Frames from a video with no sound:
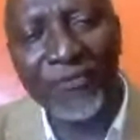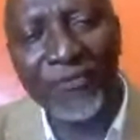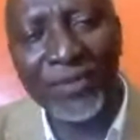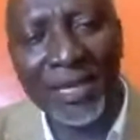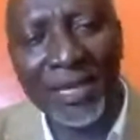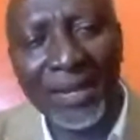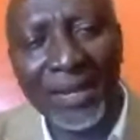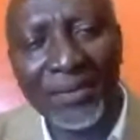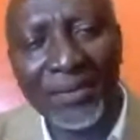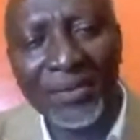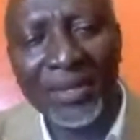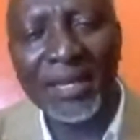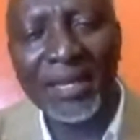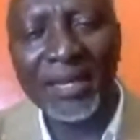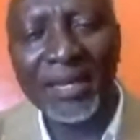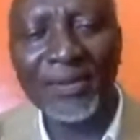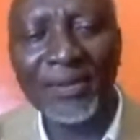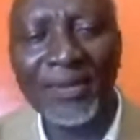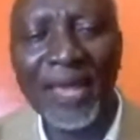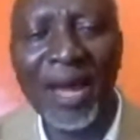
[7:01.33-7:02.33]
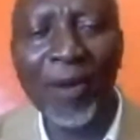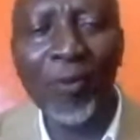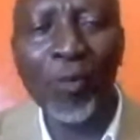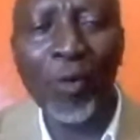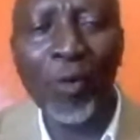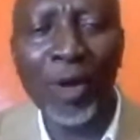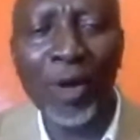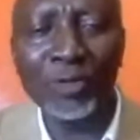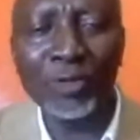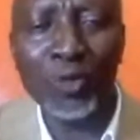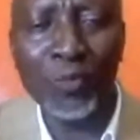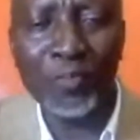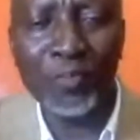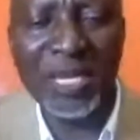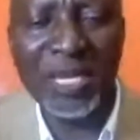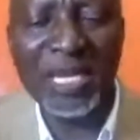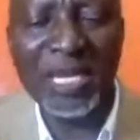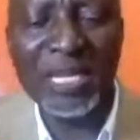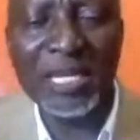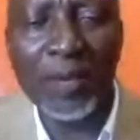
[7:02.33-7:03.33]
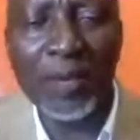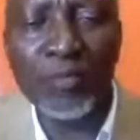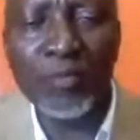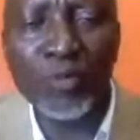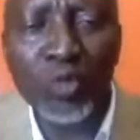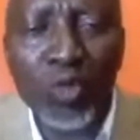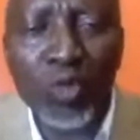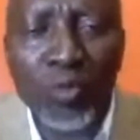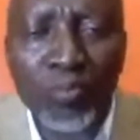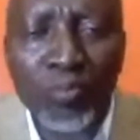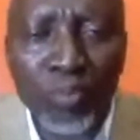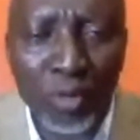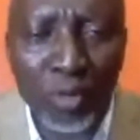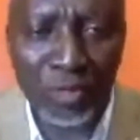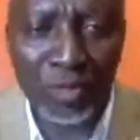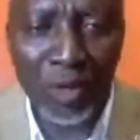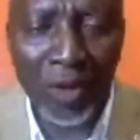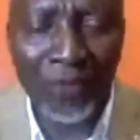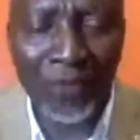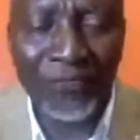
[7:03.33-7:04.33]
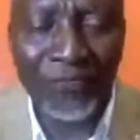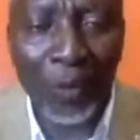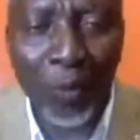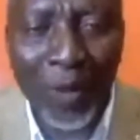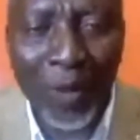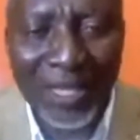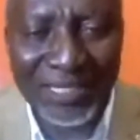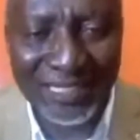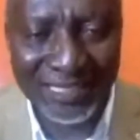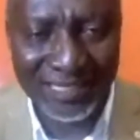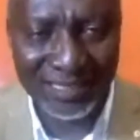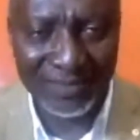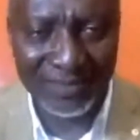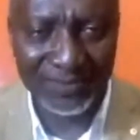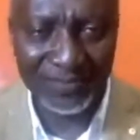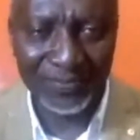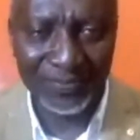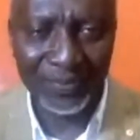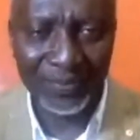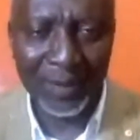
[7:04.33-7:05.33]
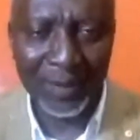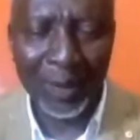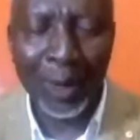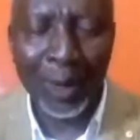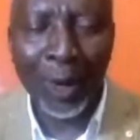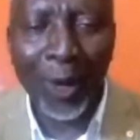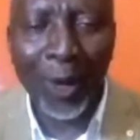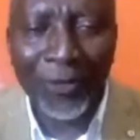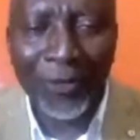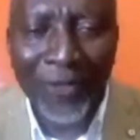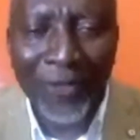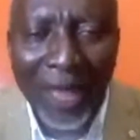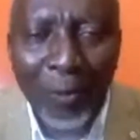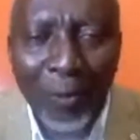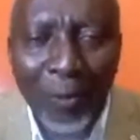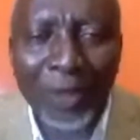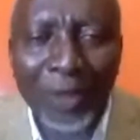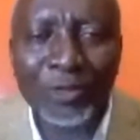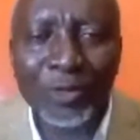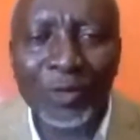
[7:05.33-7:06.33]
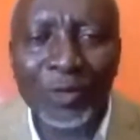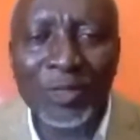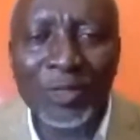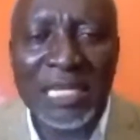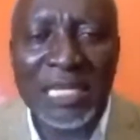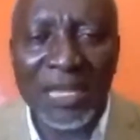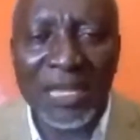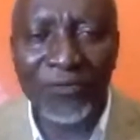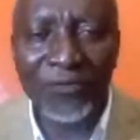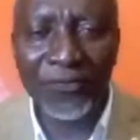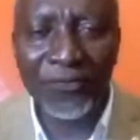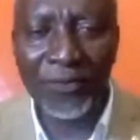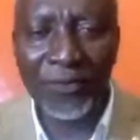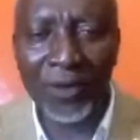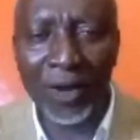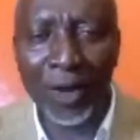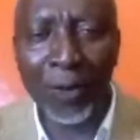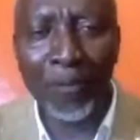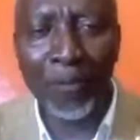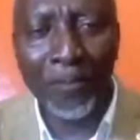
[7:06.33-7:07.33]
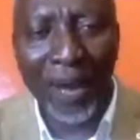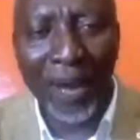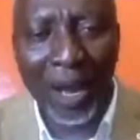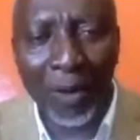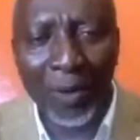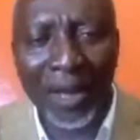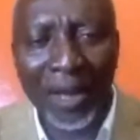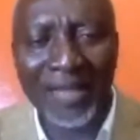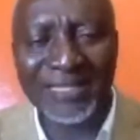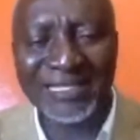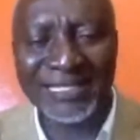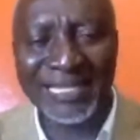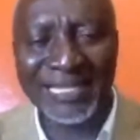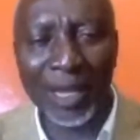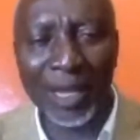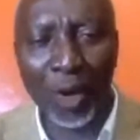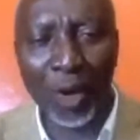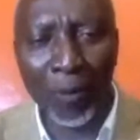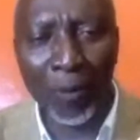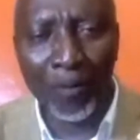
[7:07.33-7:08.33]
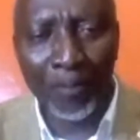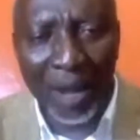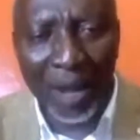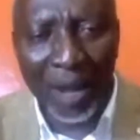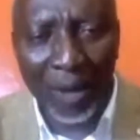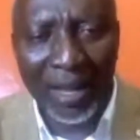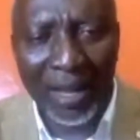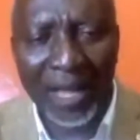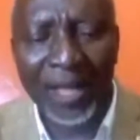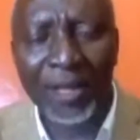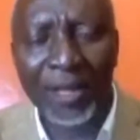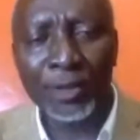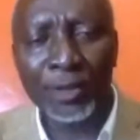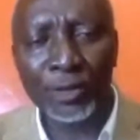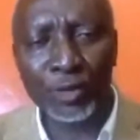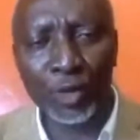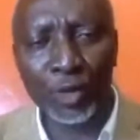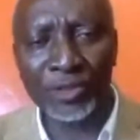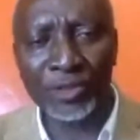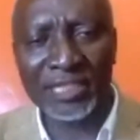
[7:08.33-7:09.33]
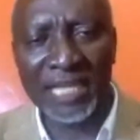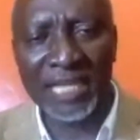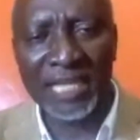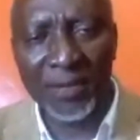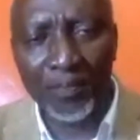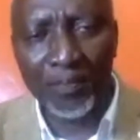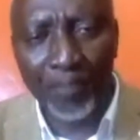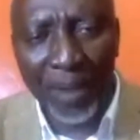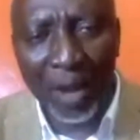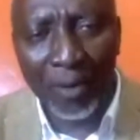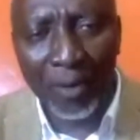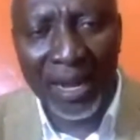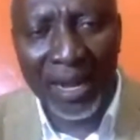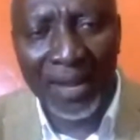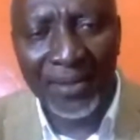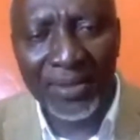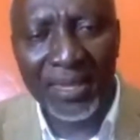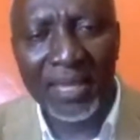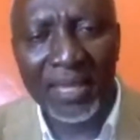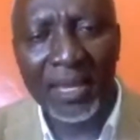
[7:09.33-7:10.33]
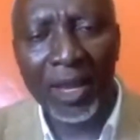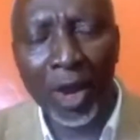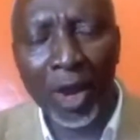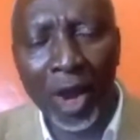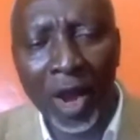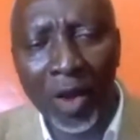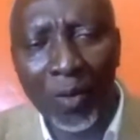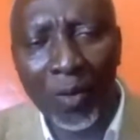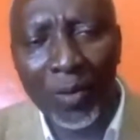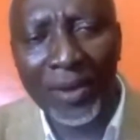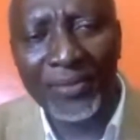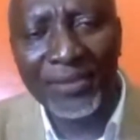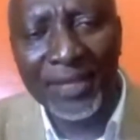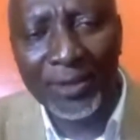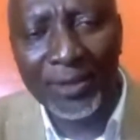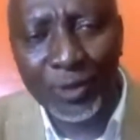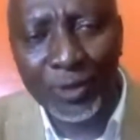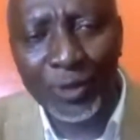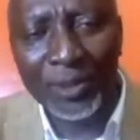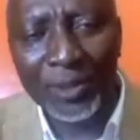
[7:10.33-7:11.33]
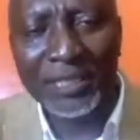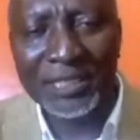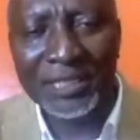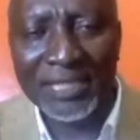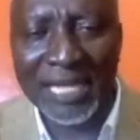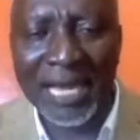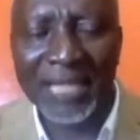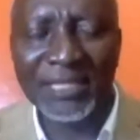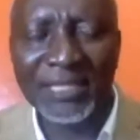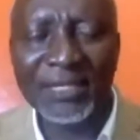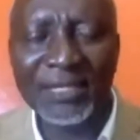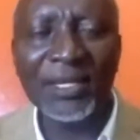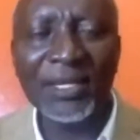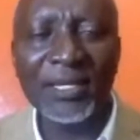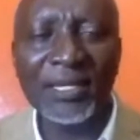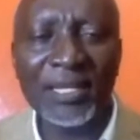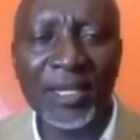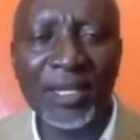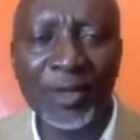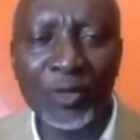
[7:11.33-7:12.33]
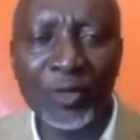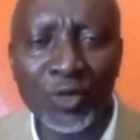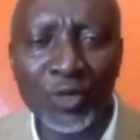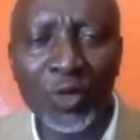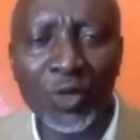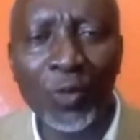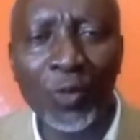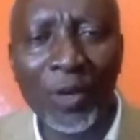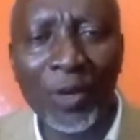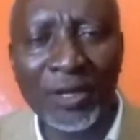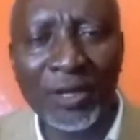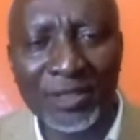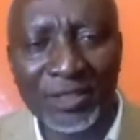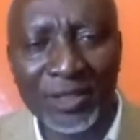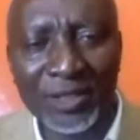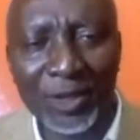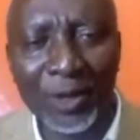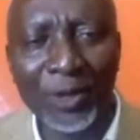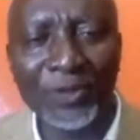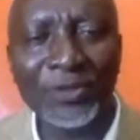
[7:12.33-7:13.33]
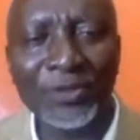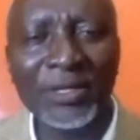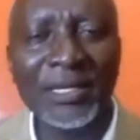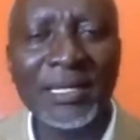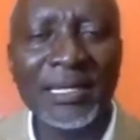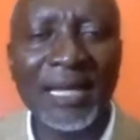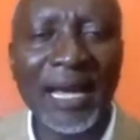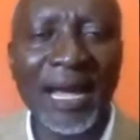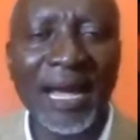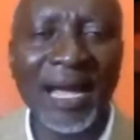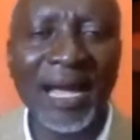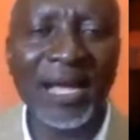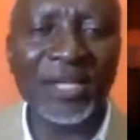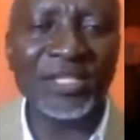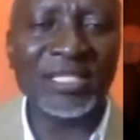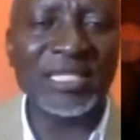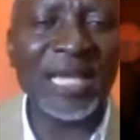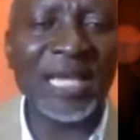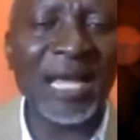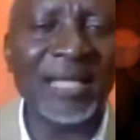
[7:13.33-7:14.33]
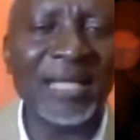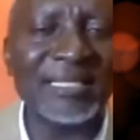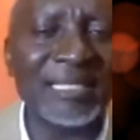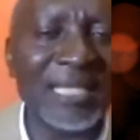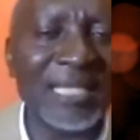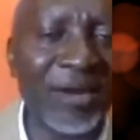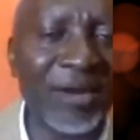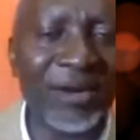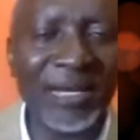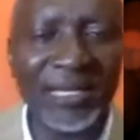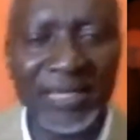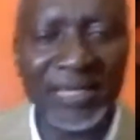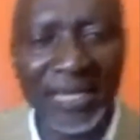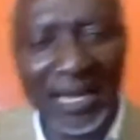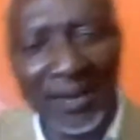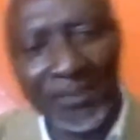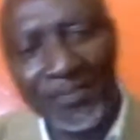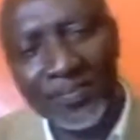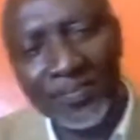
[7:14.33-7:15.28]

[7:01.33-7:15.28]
Africa, that wants to be in the good books of the West, or that wants to live on power, stay on power, sustain power, all what they do is that they do what is called Asha surrender.